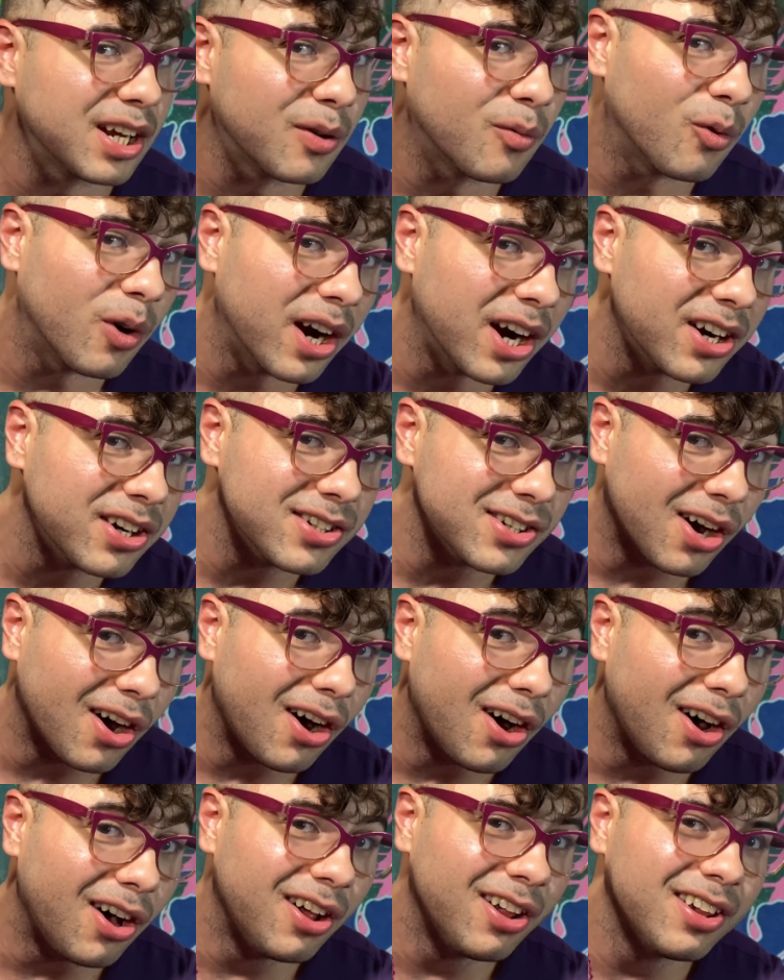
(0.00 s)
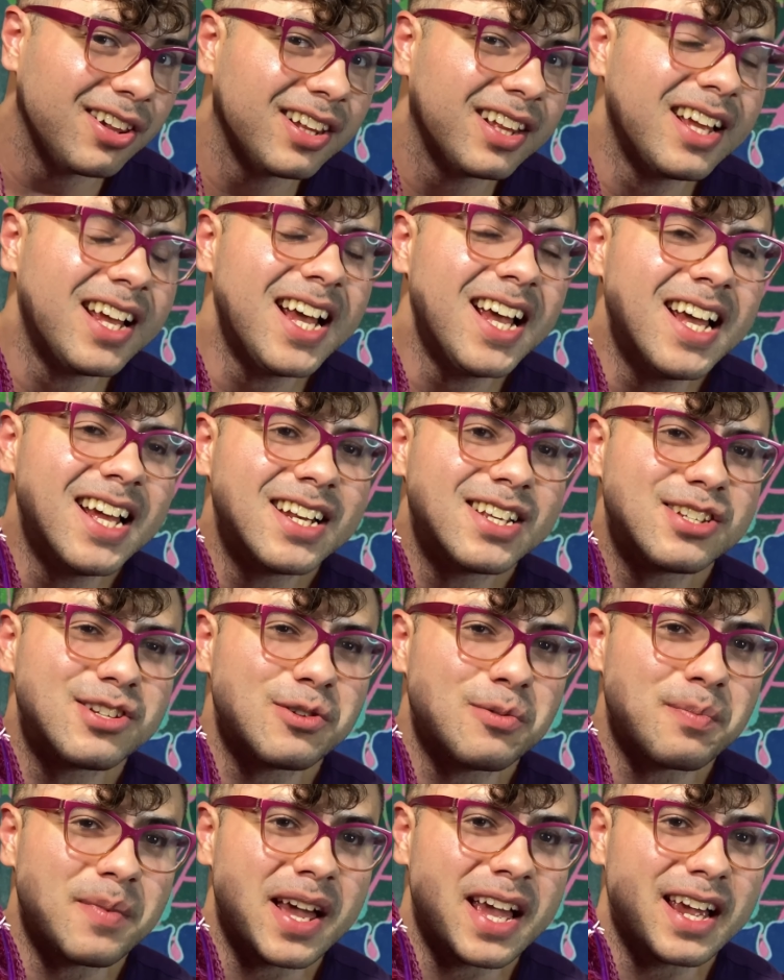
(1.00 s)
wear doll
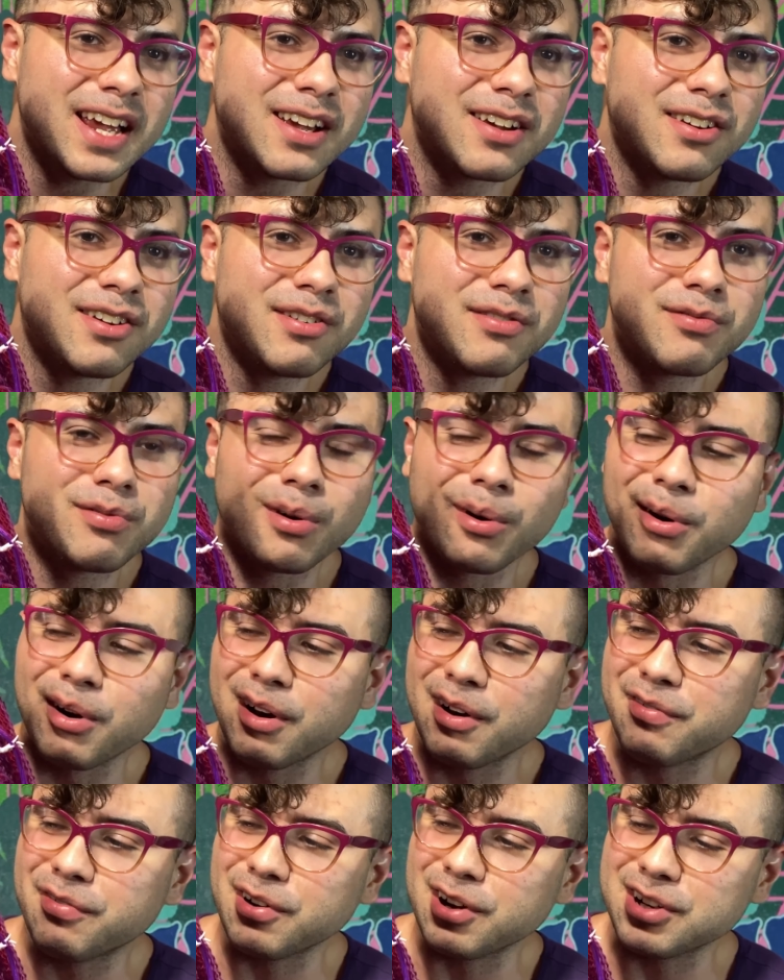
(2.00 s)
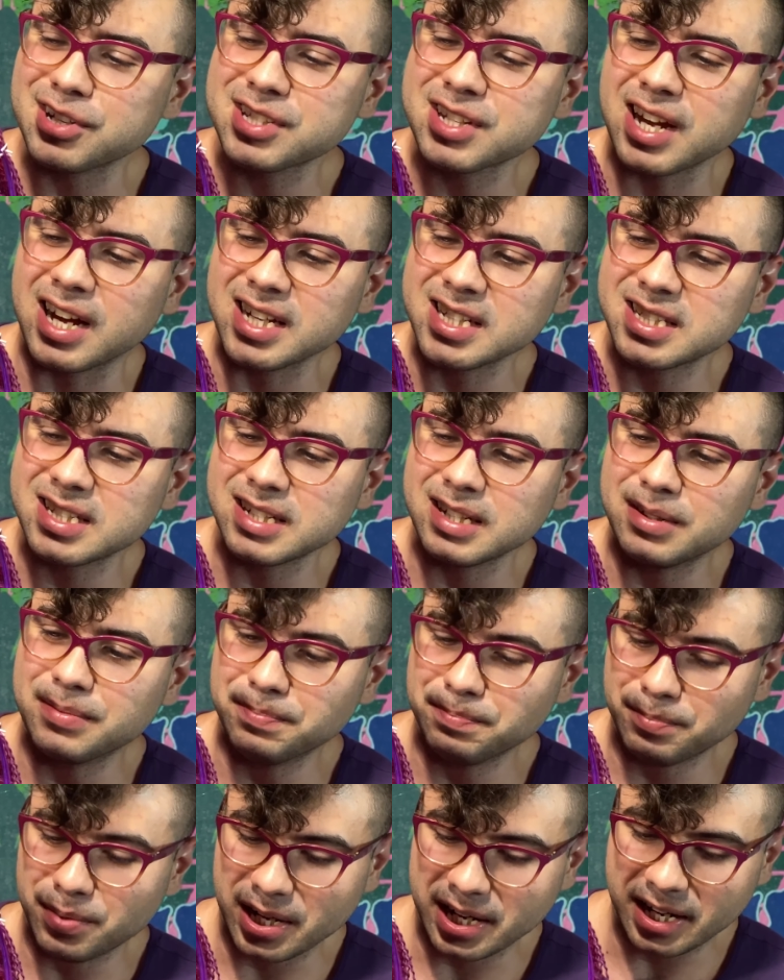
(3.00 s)
to make for our first
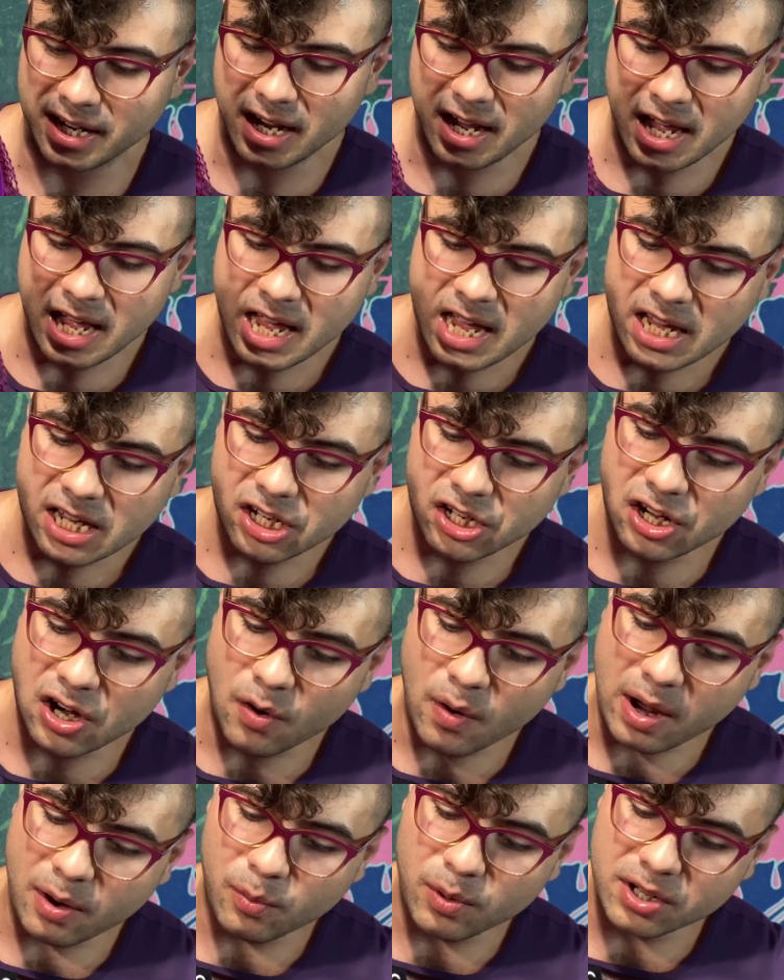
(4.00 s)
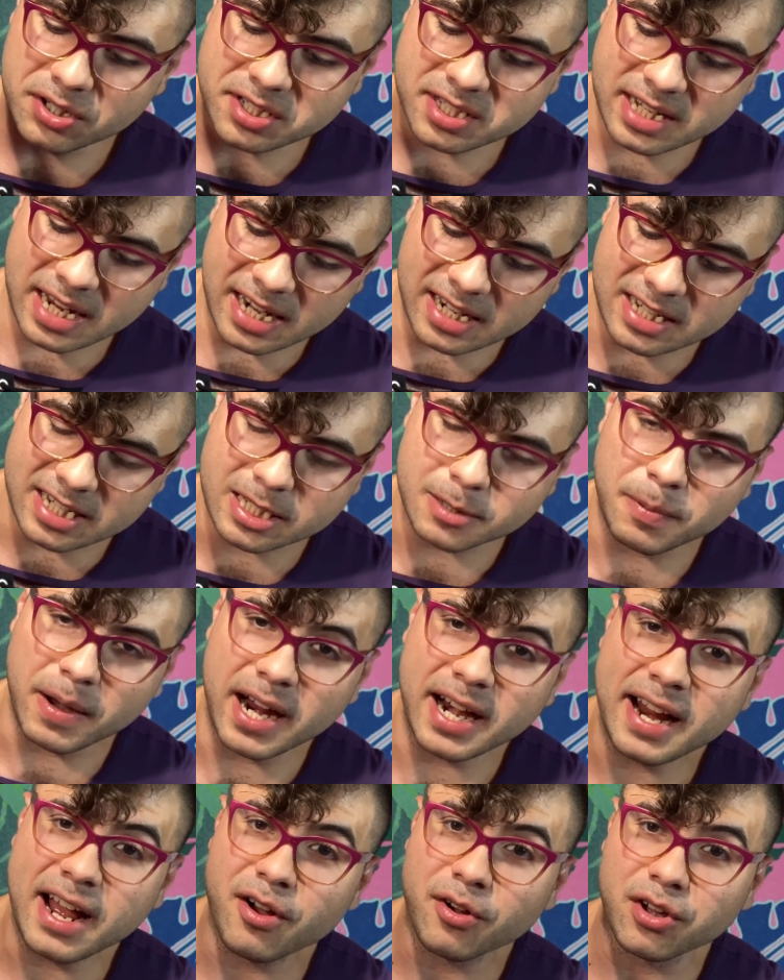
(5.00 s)
custom, but you know, I will say,
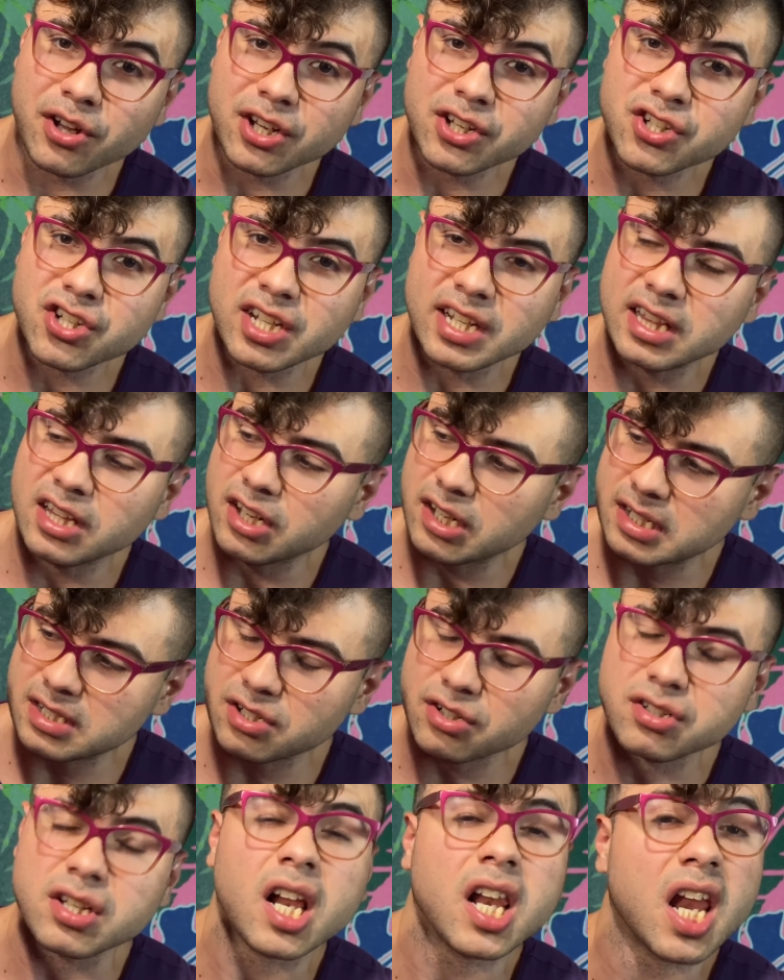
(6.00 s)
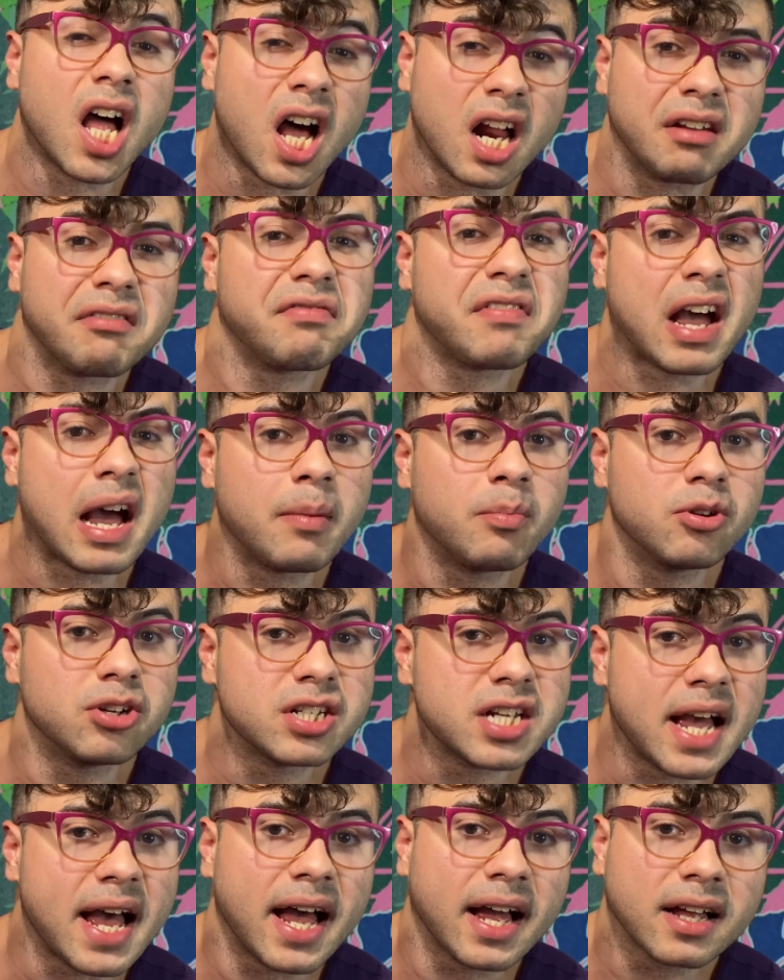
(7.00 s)
despite how good she looks, there's a lot of fabric
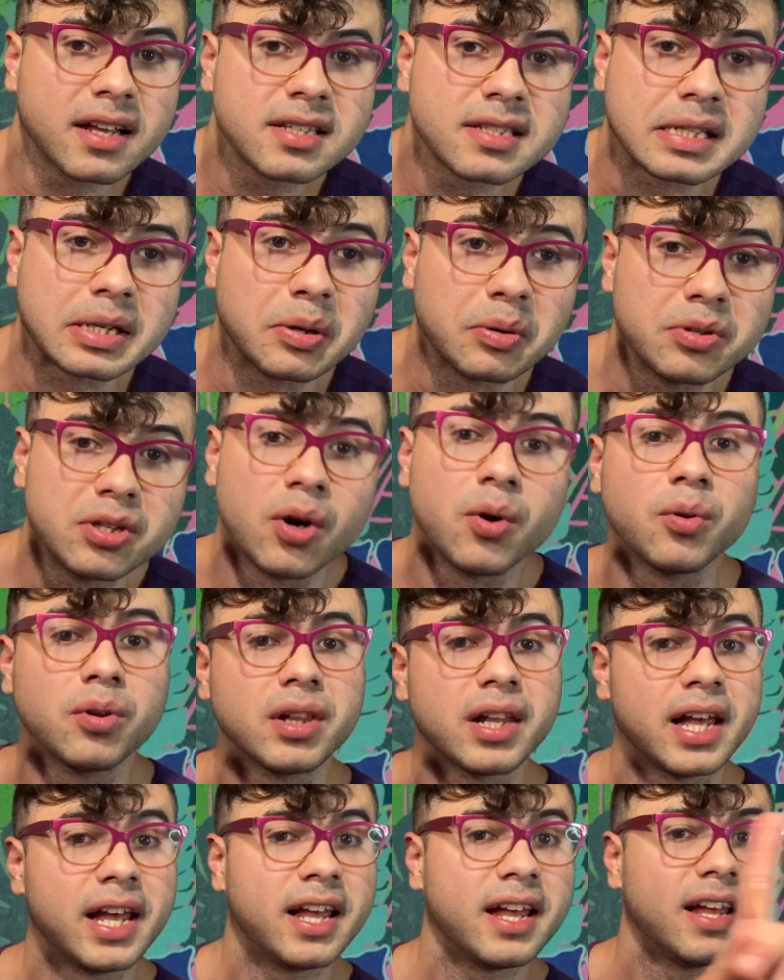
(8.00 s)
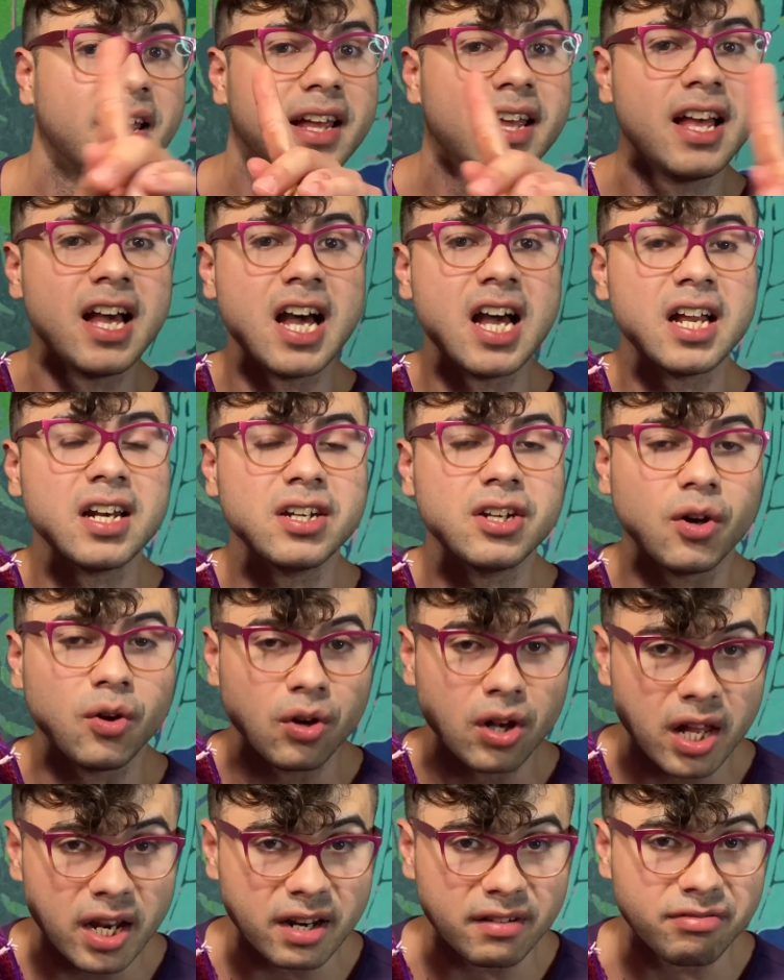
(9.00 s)
tack. So don't
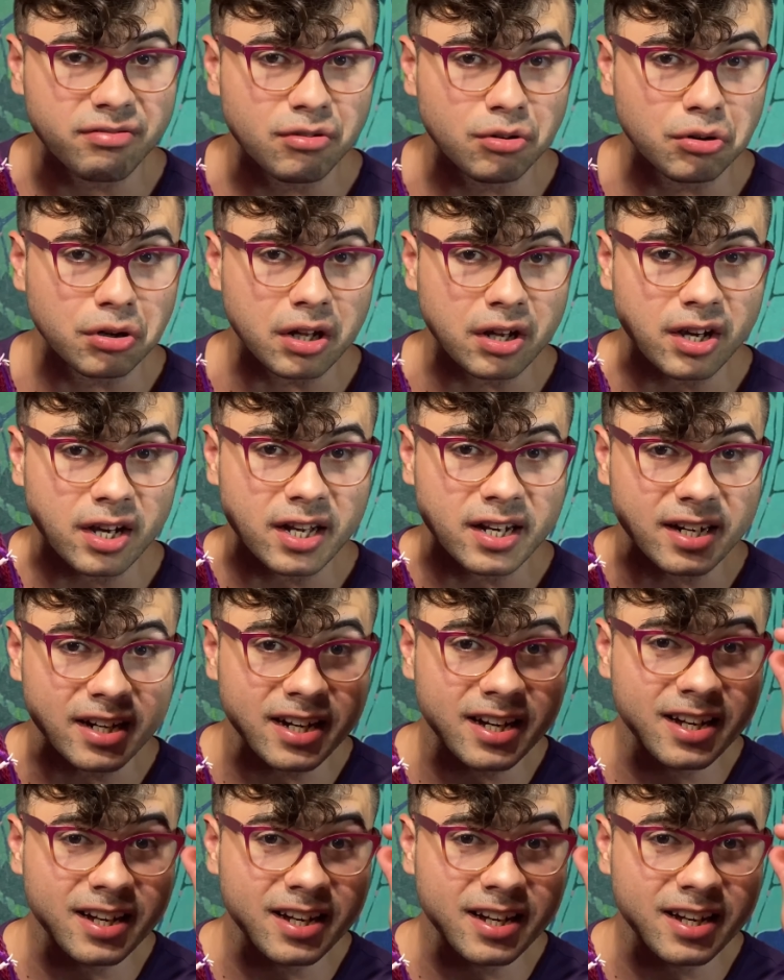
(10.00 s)
let it fool you, honey.